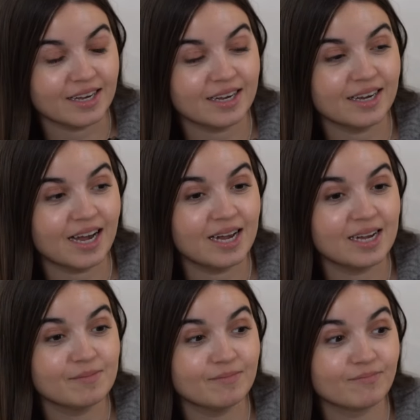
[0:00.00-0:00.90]

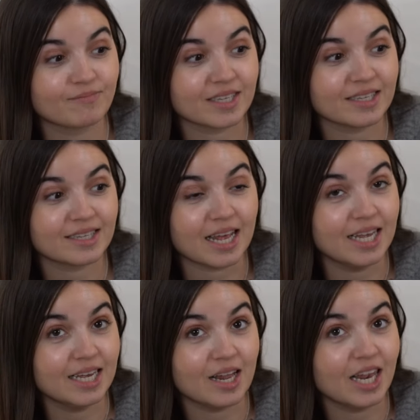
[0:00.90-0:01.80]
I'm
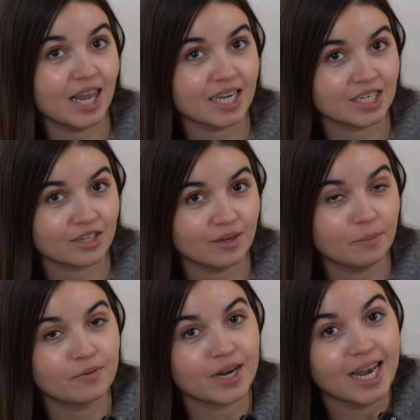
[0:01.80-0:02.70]
selling
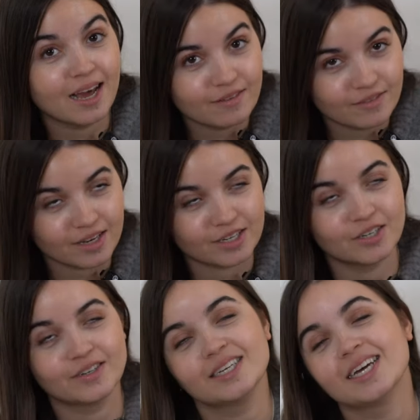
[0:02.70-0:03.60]
luxury, pre-loved
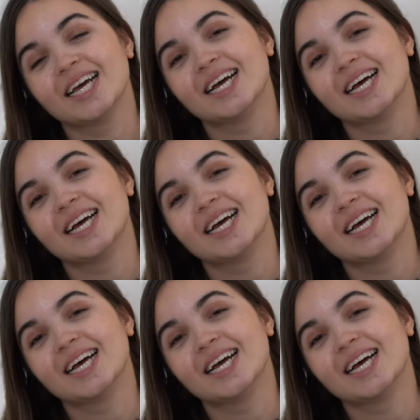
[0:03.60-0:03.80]
luxury